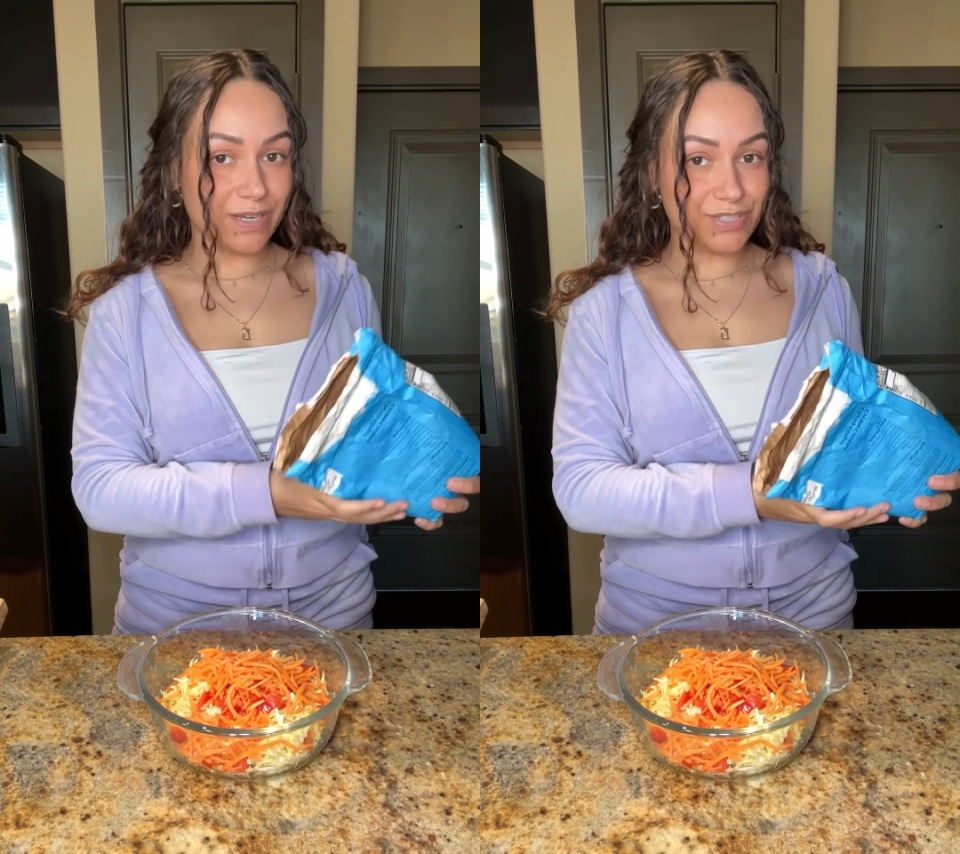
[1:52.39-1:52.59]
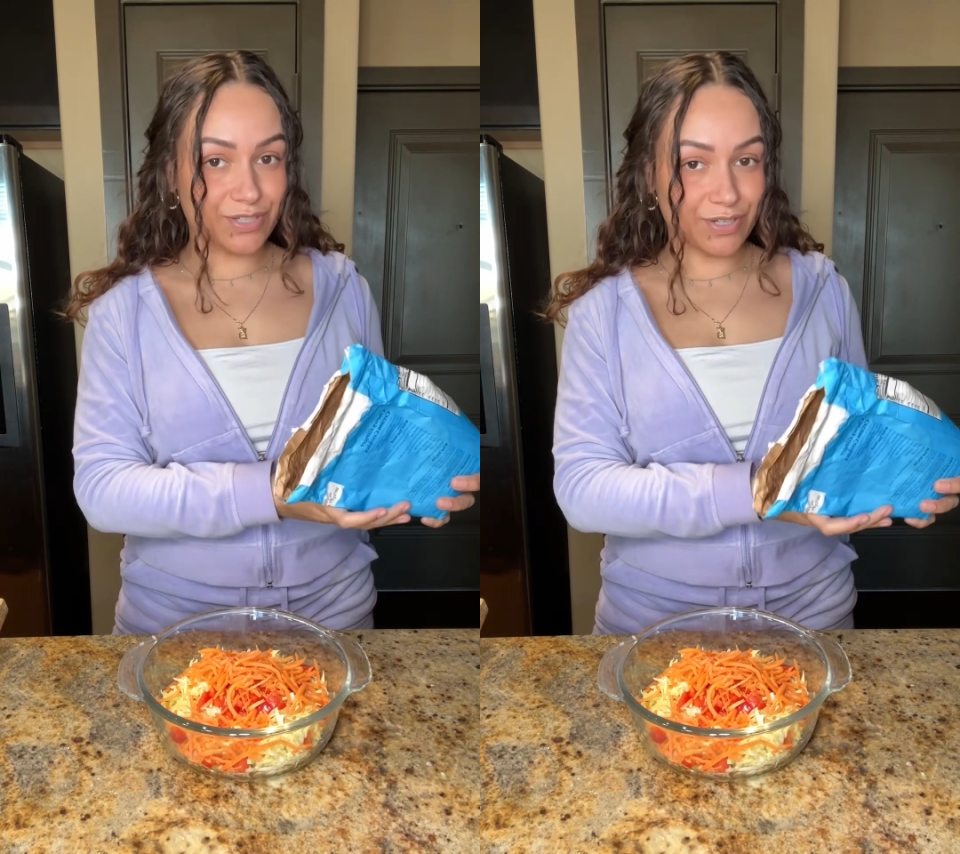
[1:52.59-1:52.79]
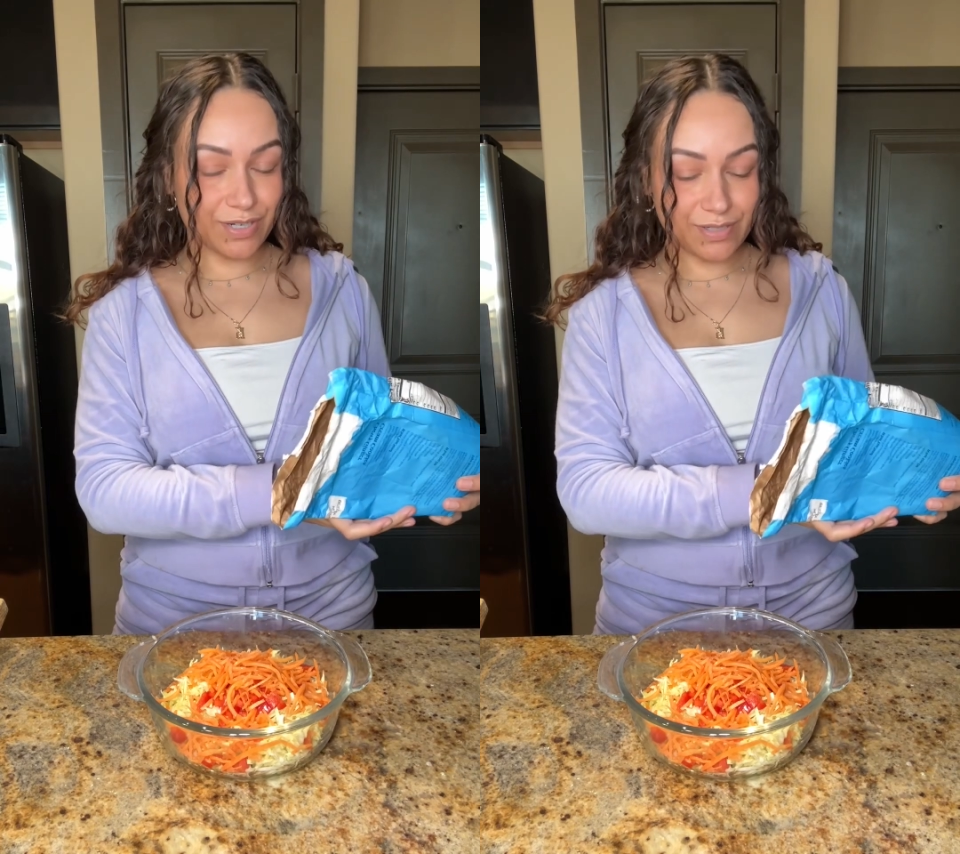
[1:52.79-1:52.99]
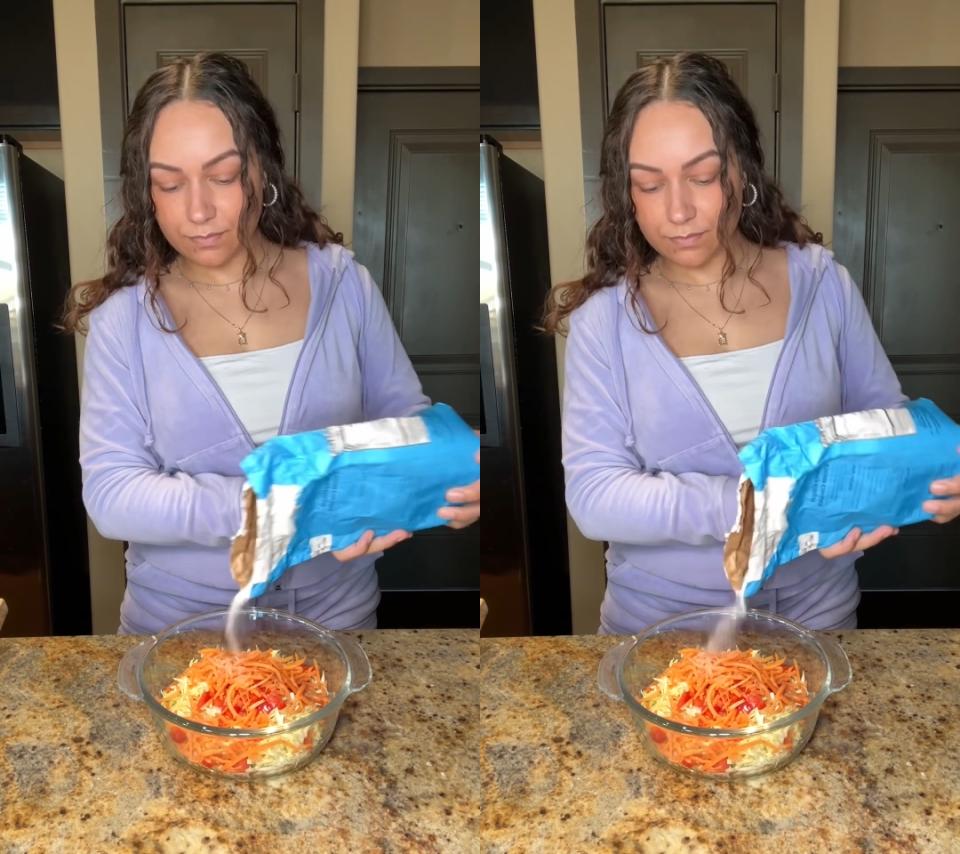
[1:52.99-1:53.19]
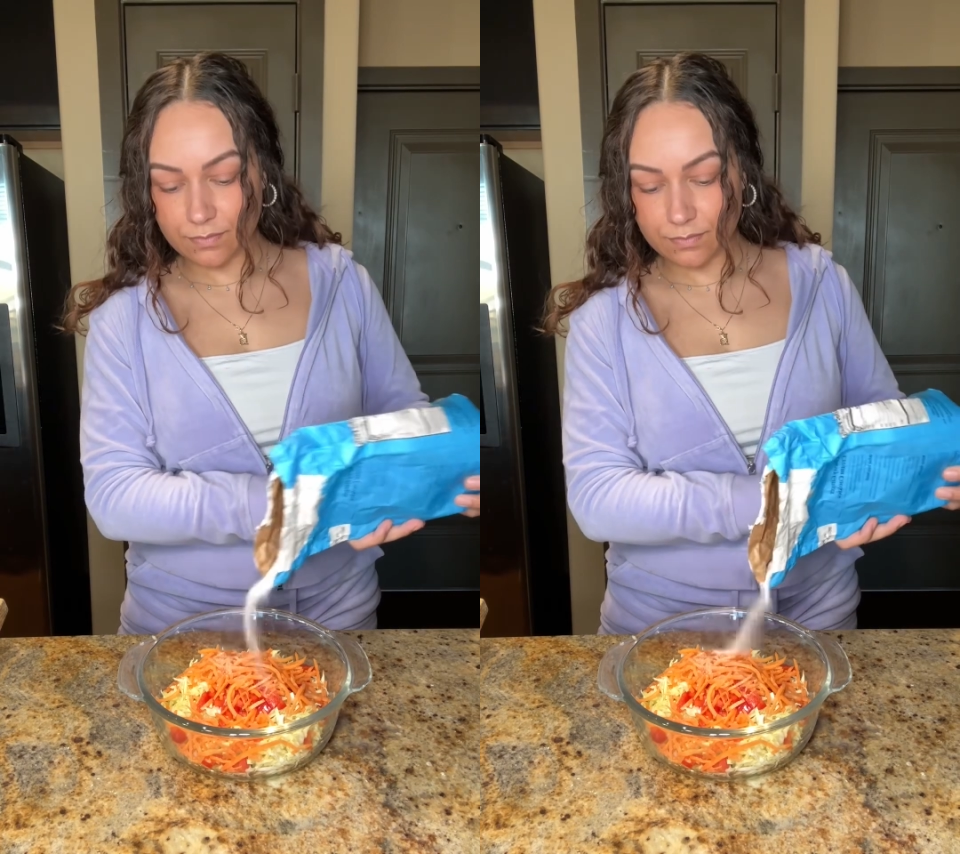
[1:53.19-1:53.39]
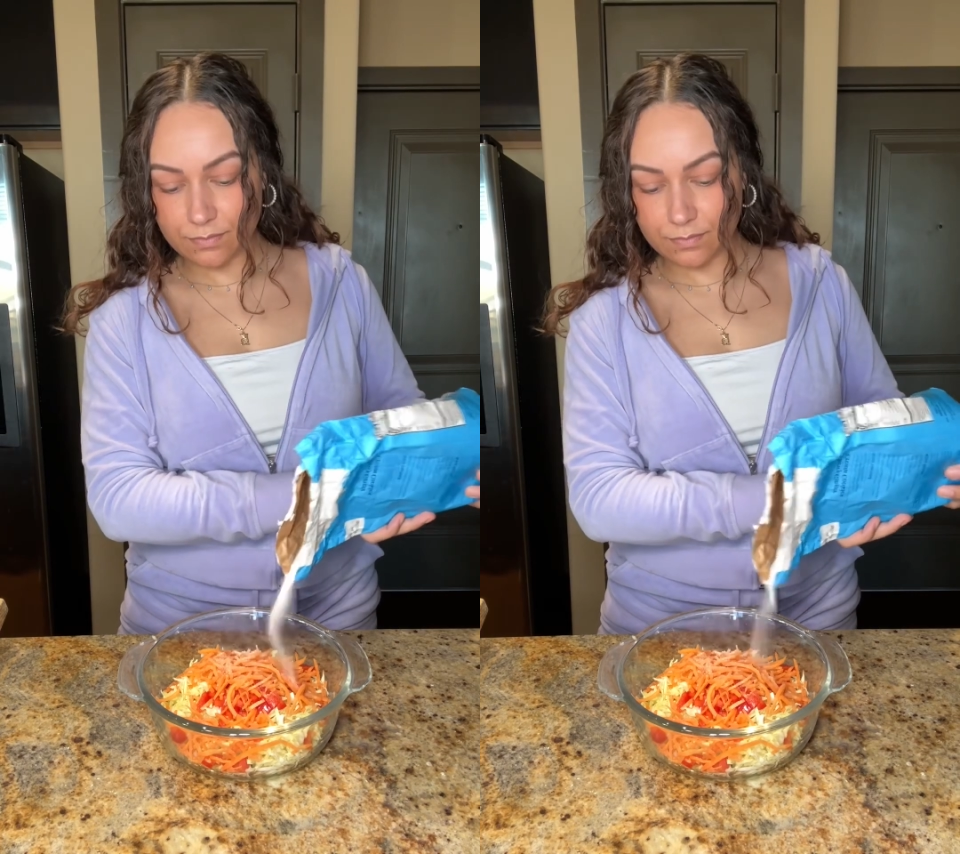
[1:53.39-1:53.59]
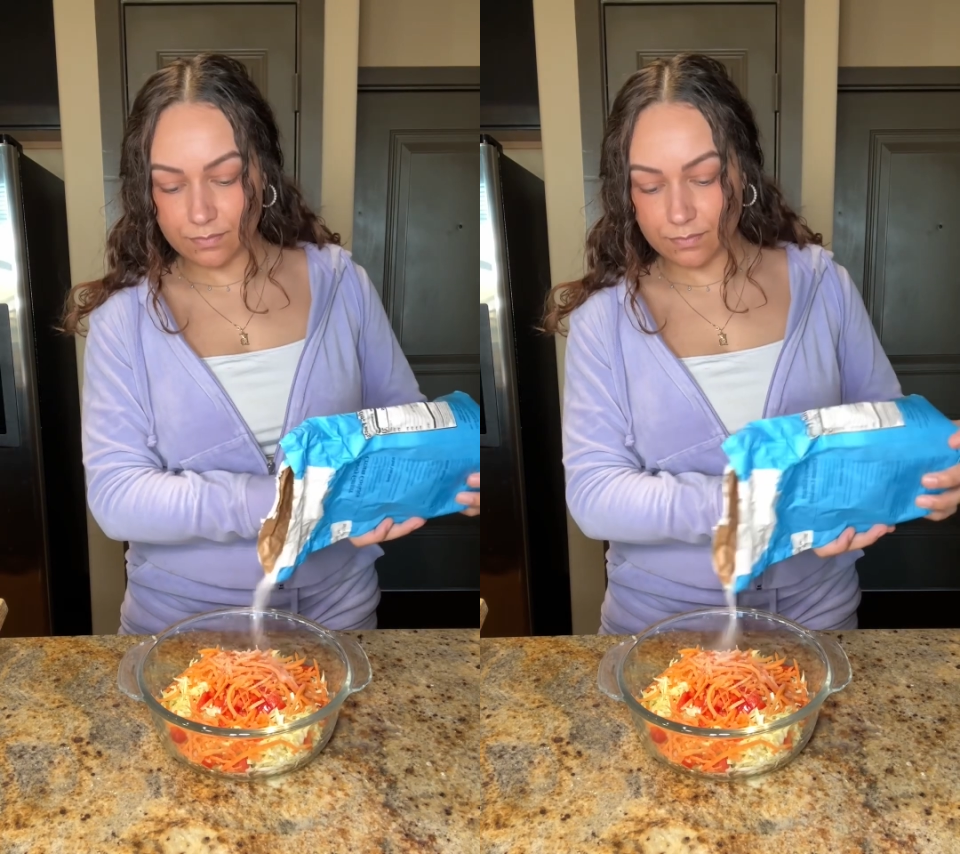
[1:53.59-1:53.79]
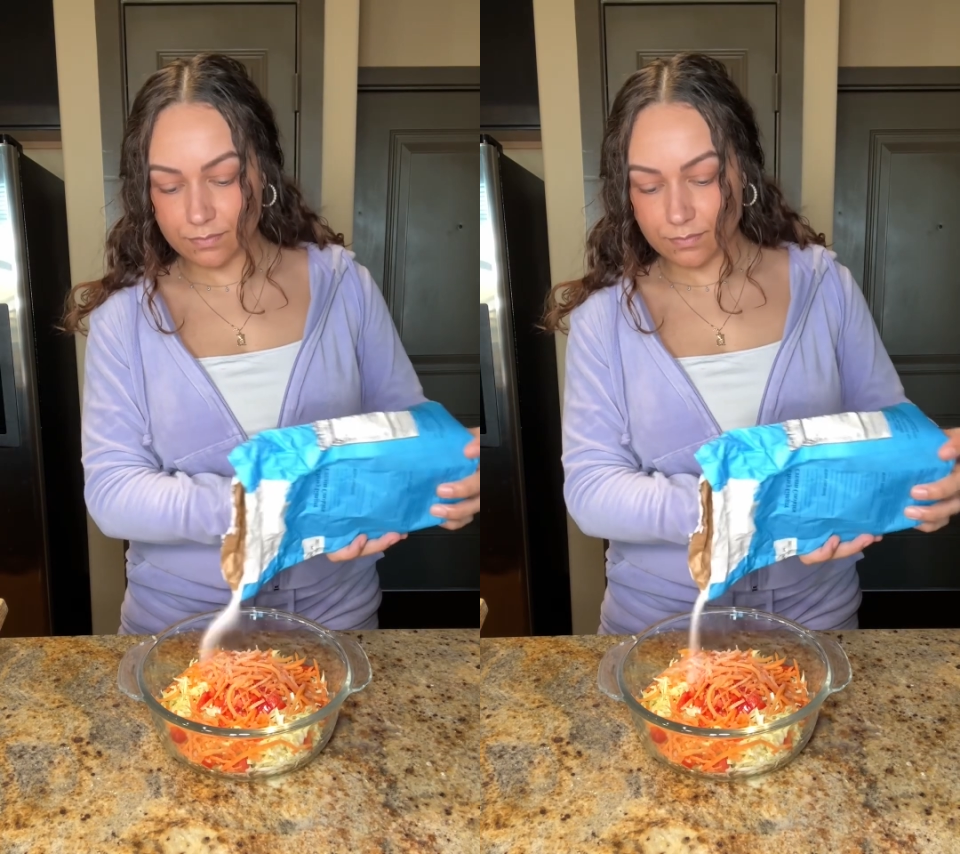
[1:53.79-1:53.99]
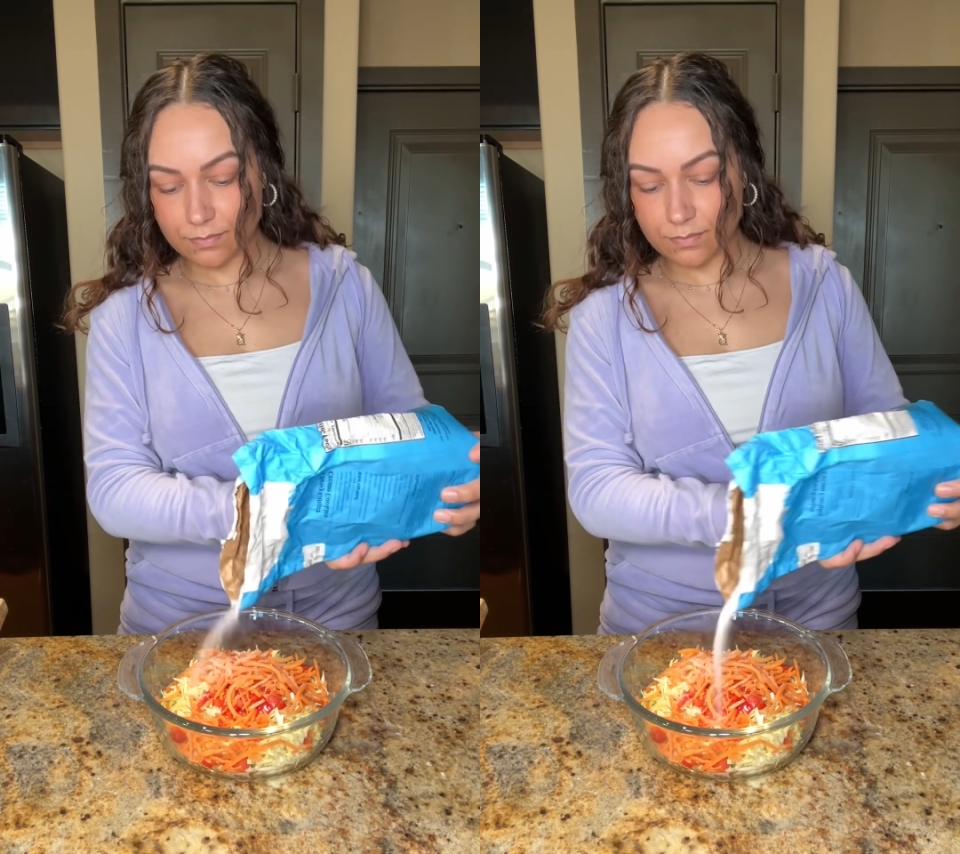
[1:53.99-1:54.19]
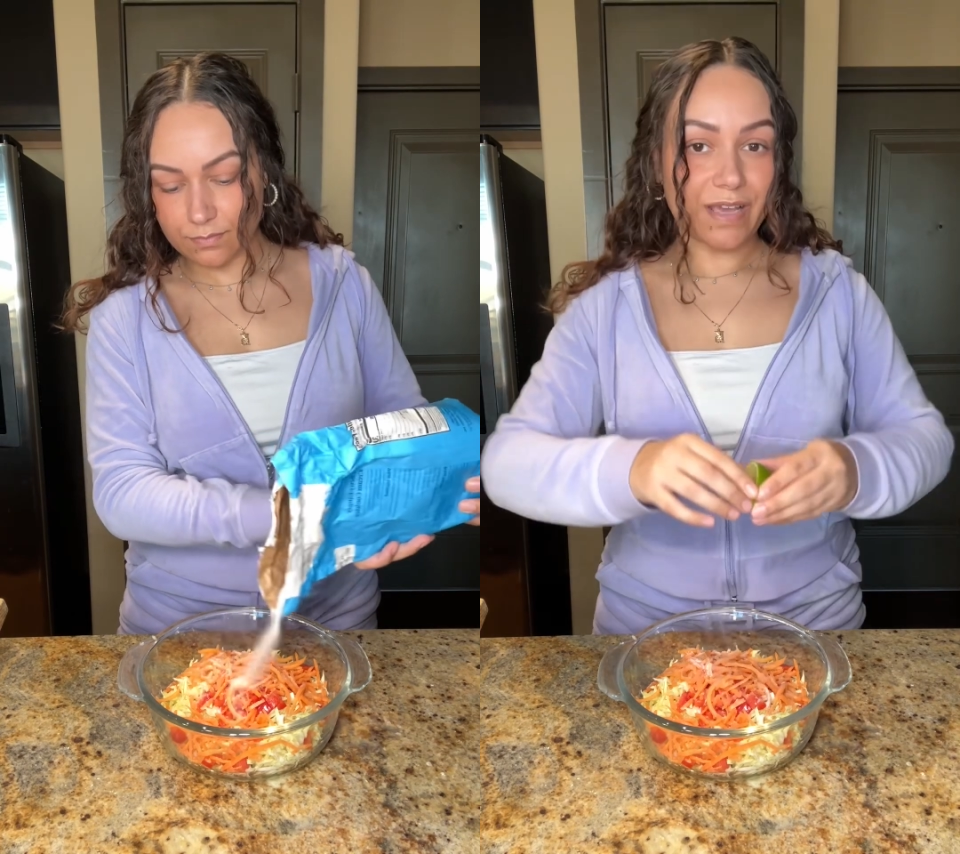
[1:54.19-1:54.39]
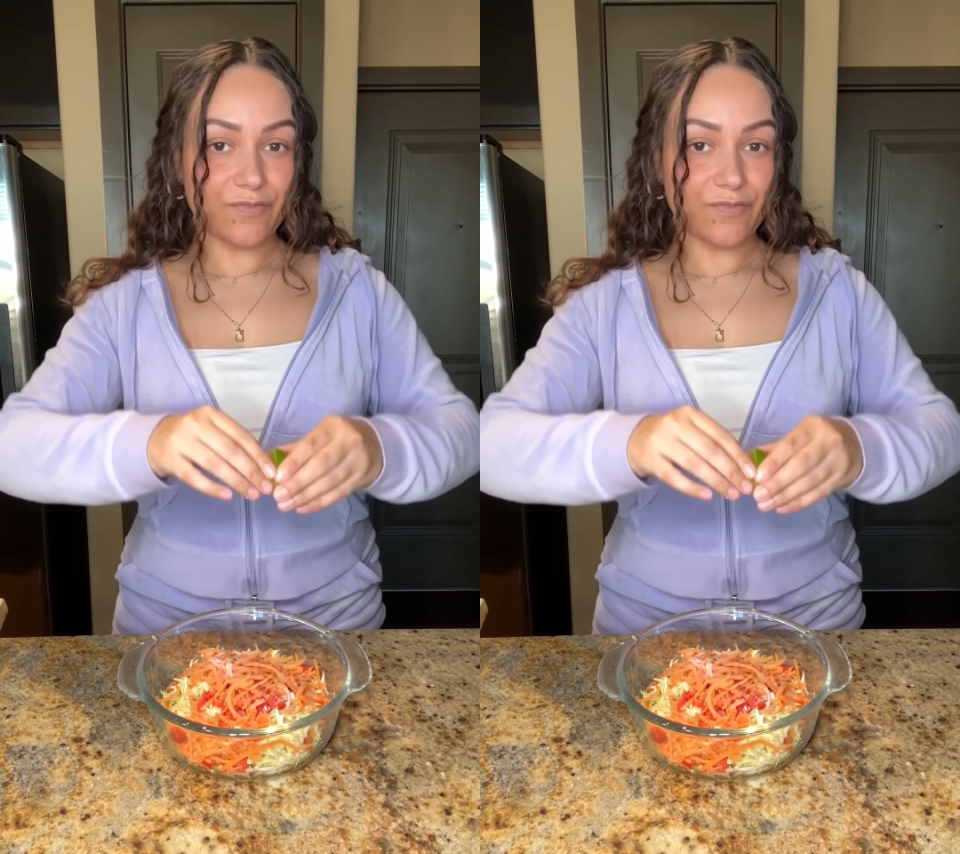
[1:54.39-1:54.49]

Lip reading: sugar, and